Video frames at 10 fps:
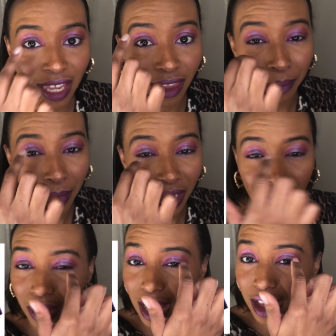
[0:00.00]
in the
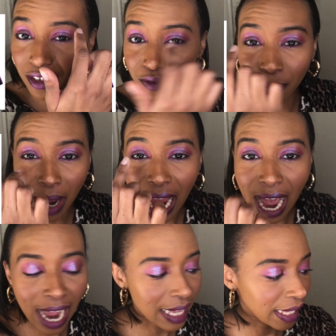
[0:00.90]
middle of my
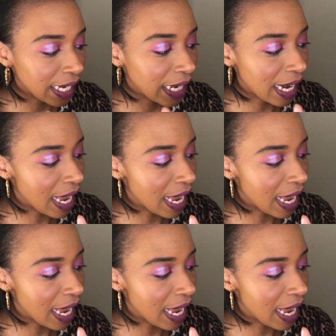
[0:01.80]
eyelid,